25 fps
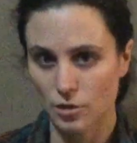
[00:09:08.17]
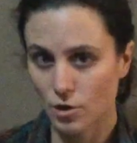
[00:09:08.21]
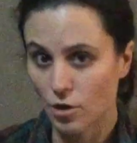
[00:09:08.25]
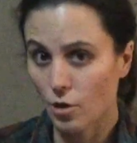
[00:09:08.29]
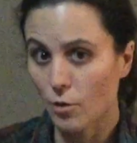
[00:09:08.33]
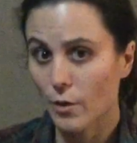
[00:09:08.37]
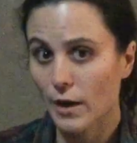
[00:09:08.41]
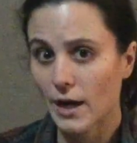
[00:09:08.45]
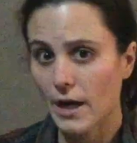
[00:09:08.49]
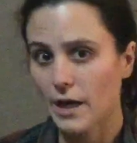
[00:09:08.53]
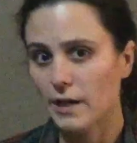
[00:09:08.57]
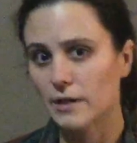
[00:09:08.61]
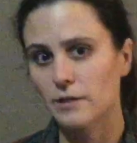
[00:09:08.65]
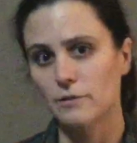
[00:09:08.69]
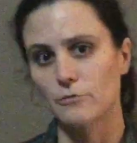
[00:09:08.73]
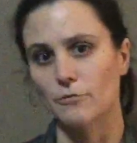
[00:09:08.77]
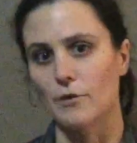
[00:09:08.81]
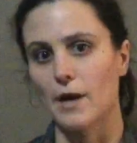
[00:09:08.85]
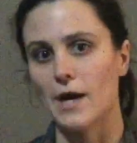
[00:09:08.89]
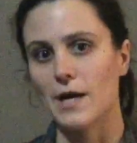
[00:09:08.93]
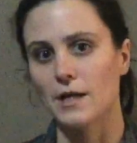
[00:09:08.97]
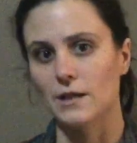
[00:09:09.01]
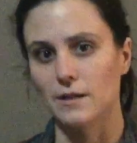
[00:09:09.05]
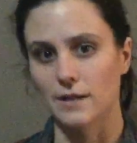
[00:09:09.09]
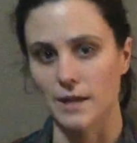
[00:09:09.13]
Go ahead and
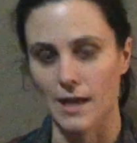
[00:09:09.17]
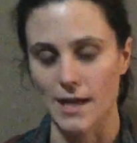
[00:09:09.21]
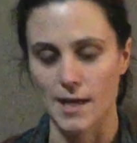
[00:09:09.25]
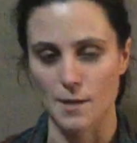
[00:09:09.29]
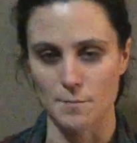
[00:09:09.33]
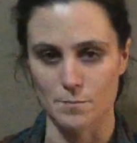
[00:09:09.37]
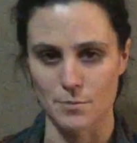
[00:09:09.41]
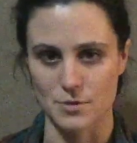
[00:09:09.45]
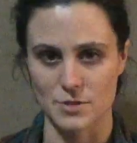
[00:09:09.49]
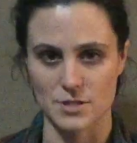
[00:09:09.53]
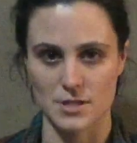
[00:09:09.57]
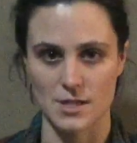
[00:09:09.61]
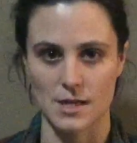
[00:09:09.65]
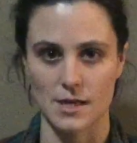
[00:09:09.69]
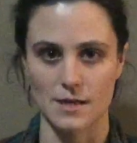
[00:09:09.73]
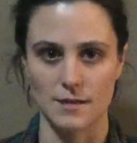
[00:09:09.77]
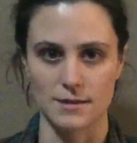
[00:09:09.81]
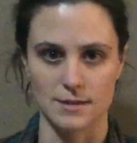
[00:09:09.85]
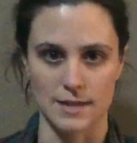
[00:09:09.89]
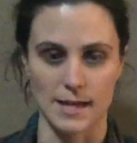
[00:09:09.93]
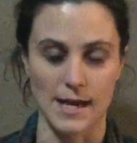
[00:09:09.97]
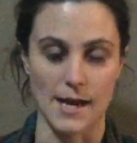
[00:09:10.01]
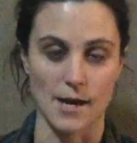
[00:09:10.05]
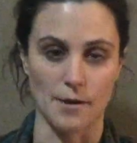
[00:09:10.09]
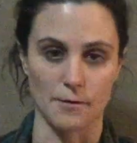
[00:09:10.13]
write an
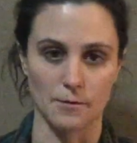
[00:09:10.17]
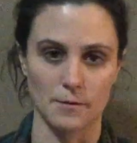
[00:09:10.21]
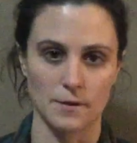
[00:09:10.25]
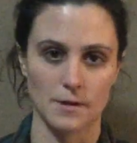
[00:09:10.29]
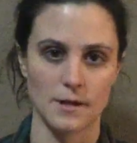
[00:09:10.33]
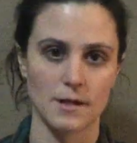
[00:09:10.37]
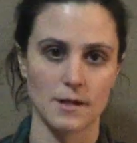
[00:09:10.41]
ampersand down.